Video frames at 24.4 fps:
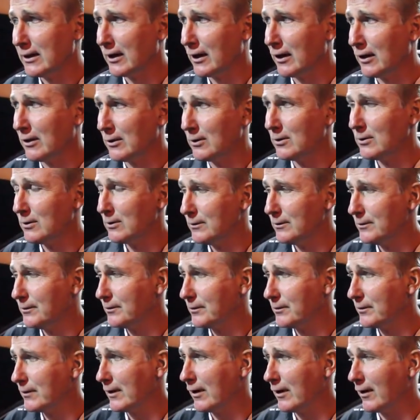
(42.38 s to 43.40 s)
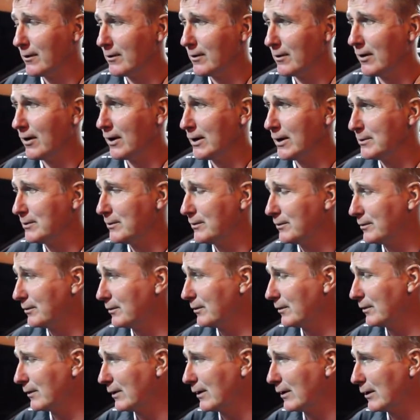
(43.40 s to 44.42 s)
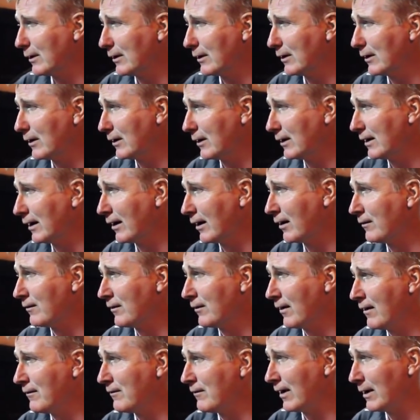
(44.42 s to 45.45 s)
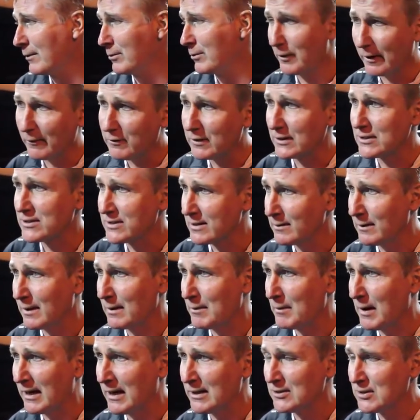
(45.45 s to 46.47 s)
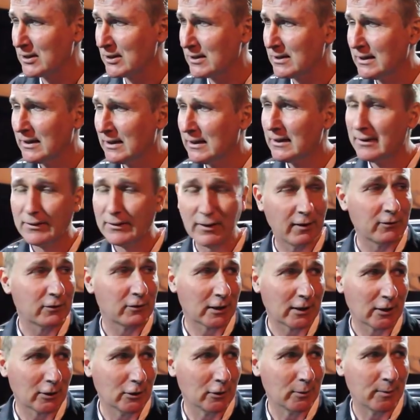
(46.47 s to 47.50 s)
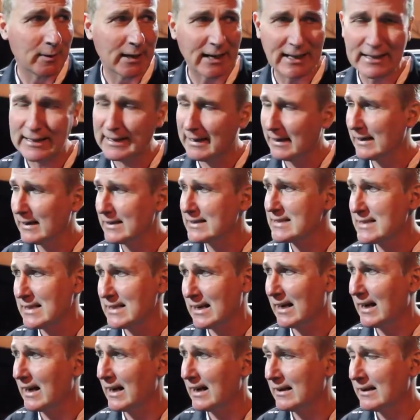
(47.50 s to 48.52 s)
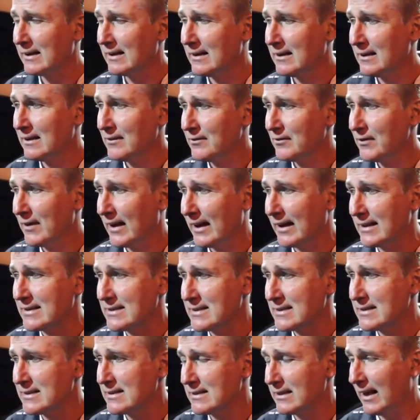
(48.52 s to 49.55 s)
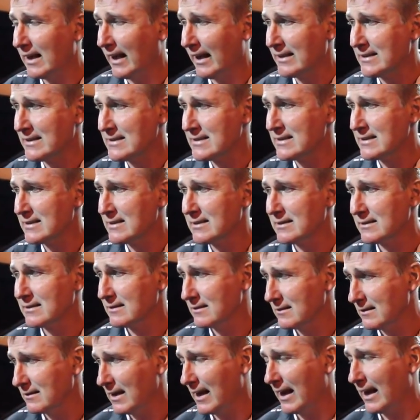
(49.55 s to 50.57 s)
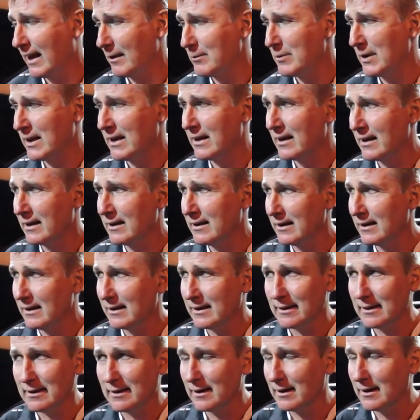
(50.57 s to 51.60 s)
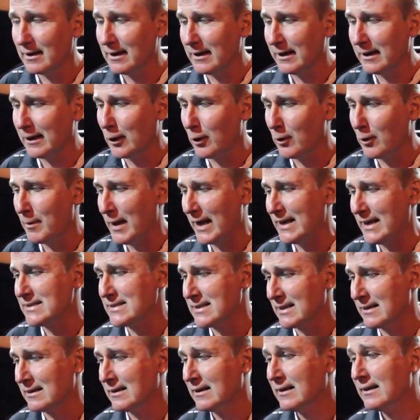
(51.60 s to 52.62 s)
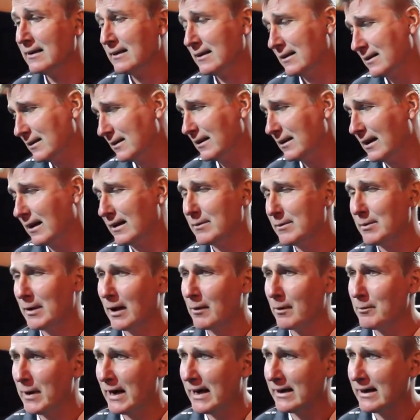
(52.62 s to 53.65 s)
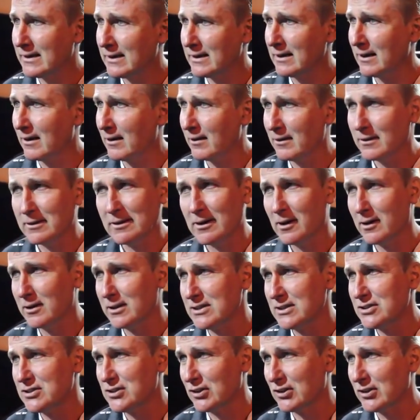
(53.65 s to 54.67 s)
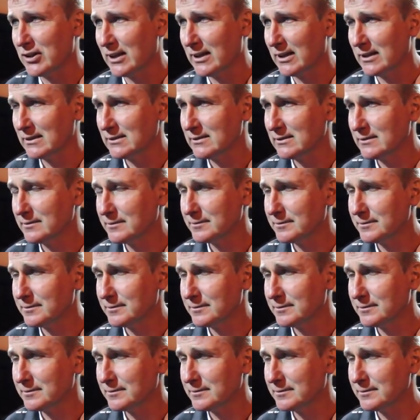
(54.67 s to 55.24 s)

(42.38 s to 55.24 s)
you know, I'm very privileged to be the manager of the club, and I think it's. It's been, you know, amazing to be on part on this journey.